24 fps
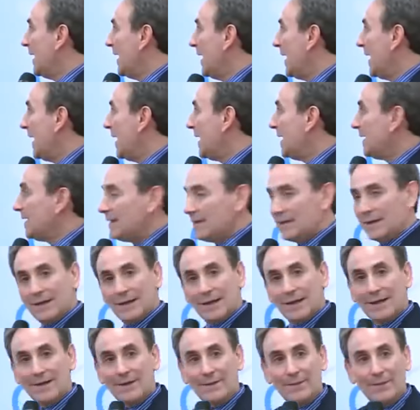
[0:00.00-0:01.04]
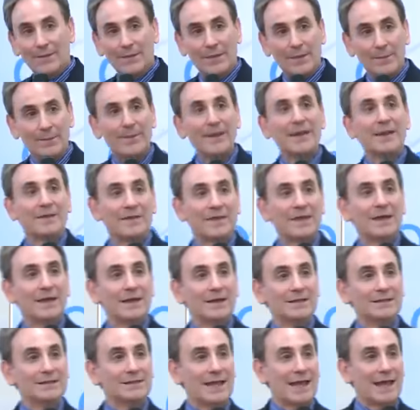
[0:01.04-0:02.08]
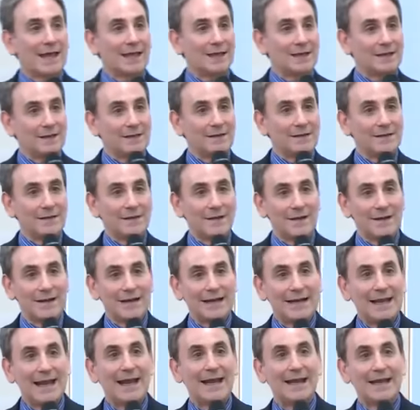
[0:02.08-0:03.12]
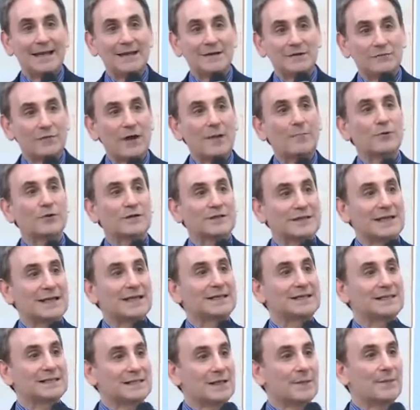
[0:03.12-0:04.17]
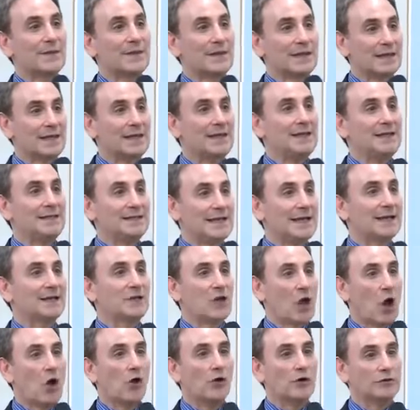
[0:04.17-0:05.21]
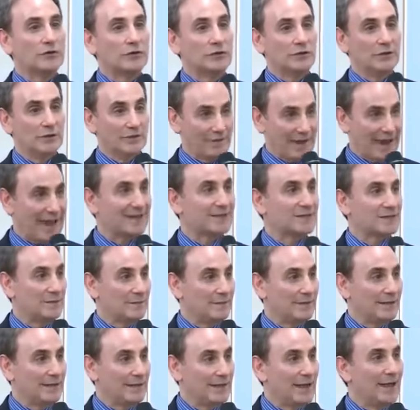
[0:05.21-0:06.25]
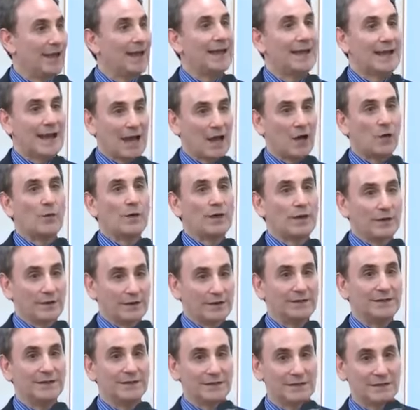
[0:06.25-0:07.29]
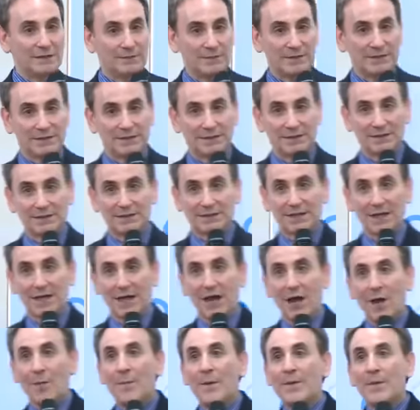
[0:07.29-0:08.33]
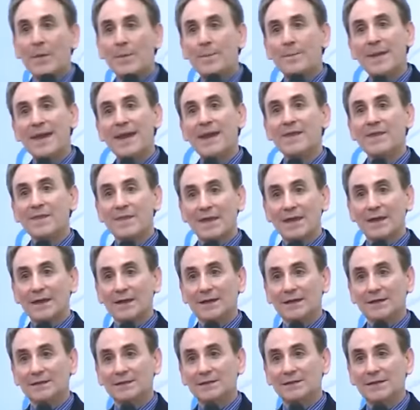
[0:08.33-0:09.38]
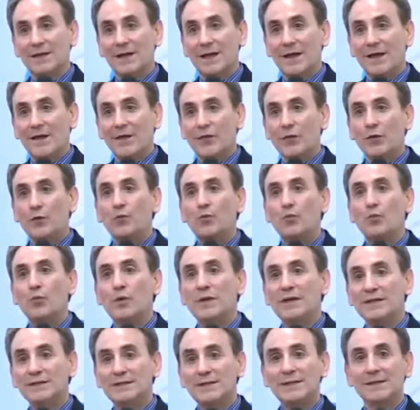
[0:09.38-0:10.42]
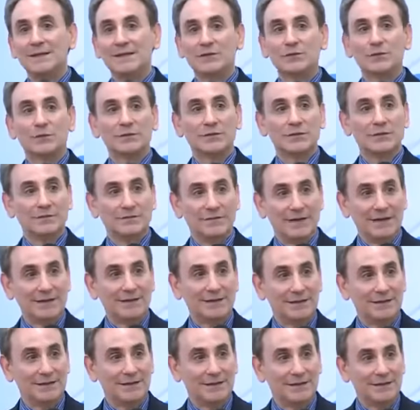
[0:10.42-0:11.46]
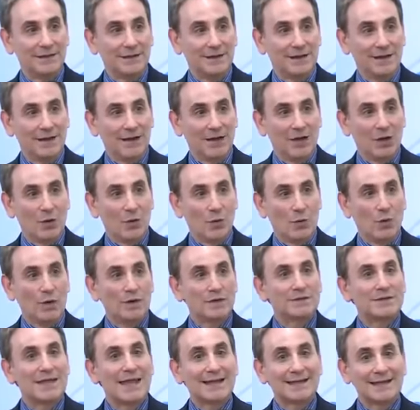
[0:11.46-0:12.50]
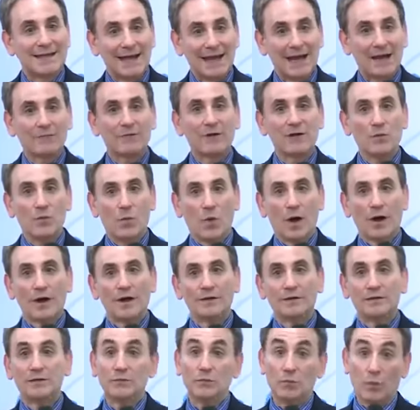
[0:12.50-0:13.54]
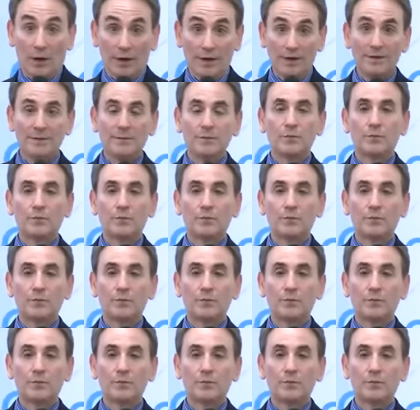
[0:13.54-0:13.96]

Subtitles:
And the big thing is that it represents some of the key technology of Atomy and how we got into this business. But the main thing is, the reason this was invented was that Kerry wanted to, 1,